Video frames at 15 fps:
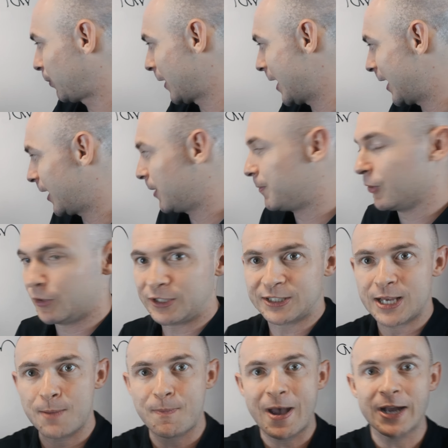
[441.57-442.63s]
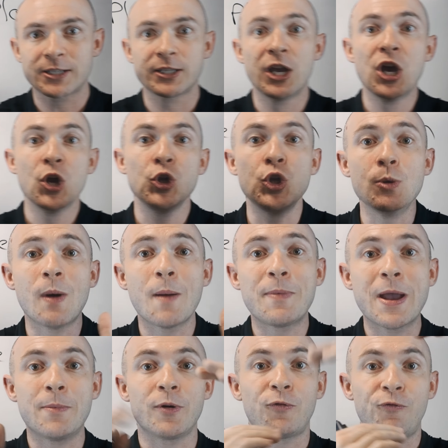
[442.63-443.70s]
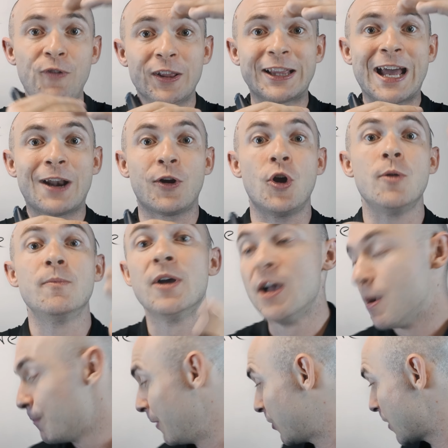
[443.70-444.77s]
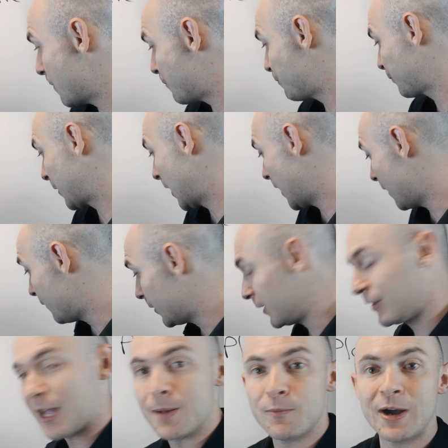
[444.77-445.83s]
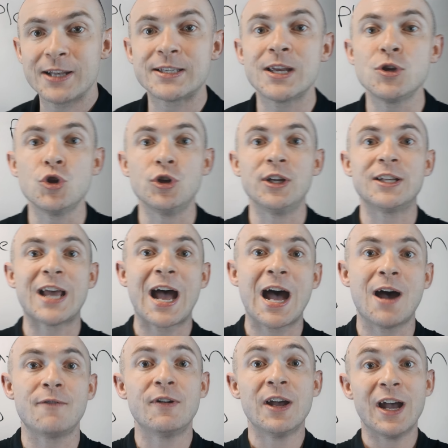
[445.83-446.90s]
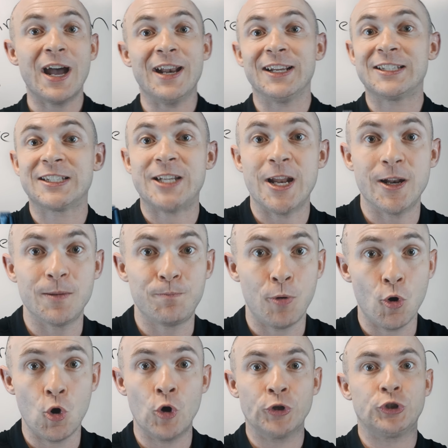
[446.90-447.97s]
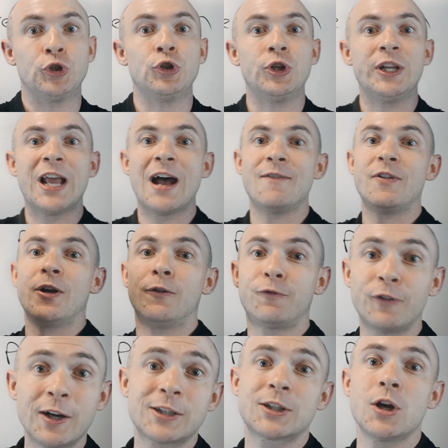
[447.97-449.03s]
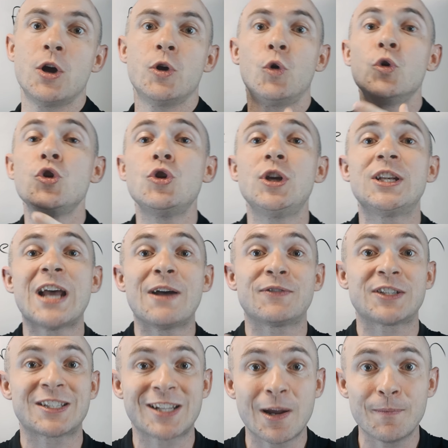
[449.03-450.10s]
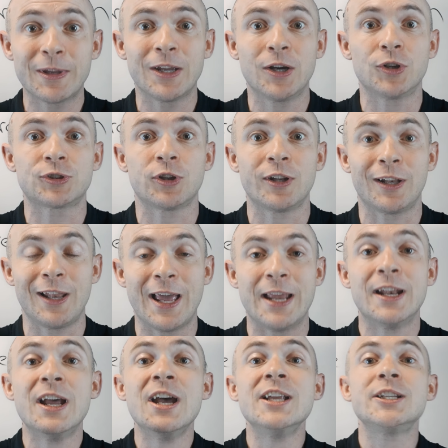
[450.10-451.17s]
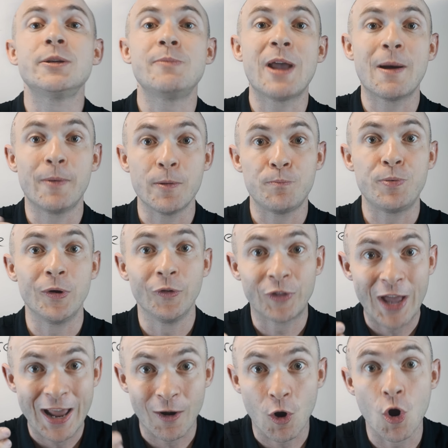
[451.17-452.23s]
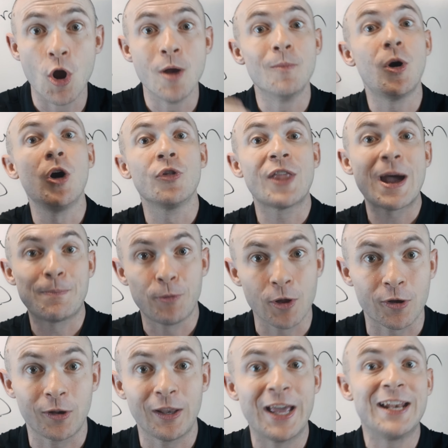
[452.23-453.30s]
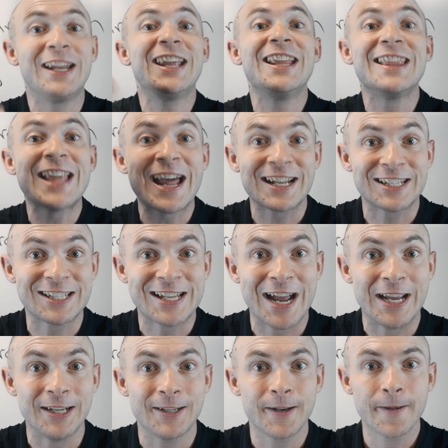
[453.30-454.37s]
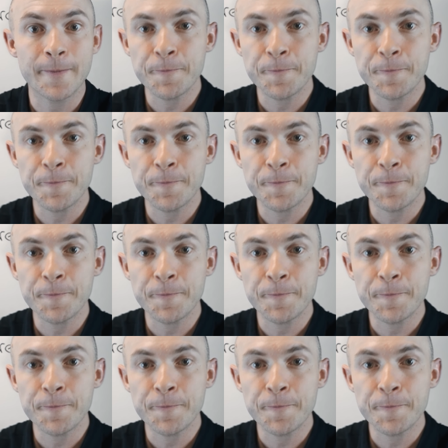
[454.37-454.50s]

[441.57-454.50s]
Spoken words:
plan and the building setbacks, you might be able to fit that home, but the covenant then might say you need to have an extended porch, you need to have an alfresco, or you need to have something else on the land to be able to build that home on that block of land in that estate.